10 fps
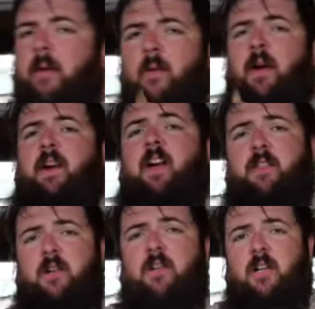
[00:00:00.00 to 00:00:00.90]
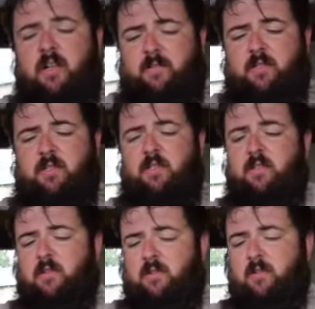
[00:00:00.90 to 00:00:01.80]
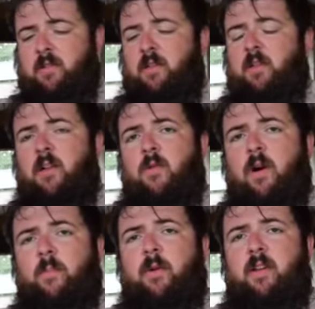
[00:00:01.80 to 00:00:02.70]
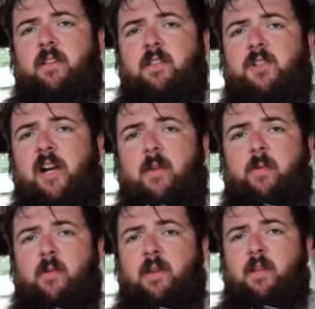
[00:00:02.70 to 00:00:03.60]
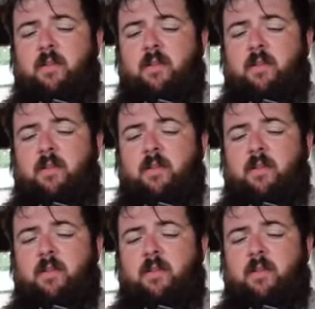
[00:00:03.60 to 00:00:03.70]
might wear leather gloves while putting this trap on.